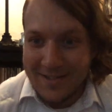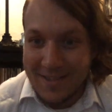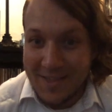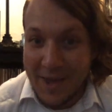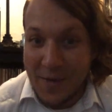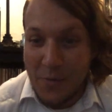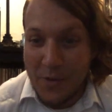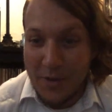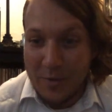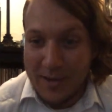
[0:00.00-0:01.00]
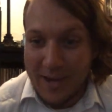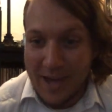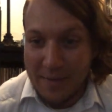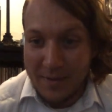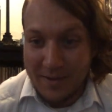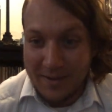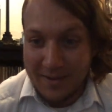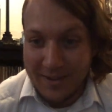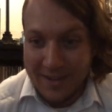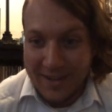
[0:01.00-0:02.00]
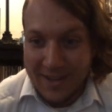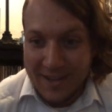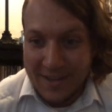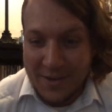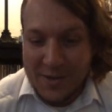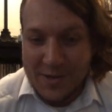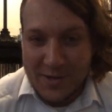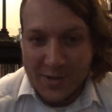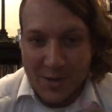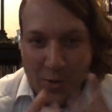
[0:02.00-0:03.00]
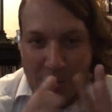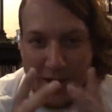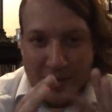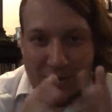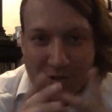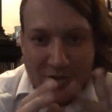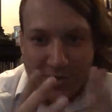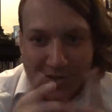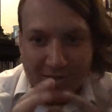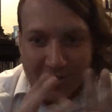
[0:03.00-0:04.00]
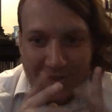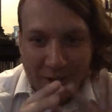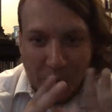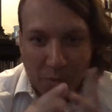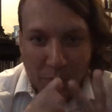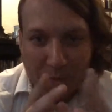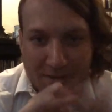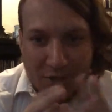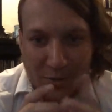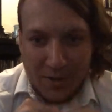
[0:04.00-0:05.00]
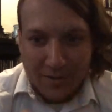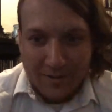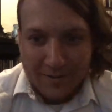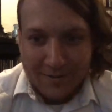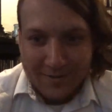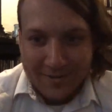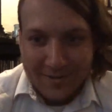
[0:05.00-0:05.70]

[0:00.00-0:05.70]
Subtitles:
That will be happening. There's so much that we will be doing.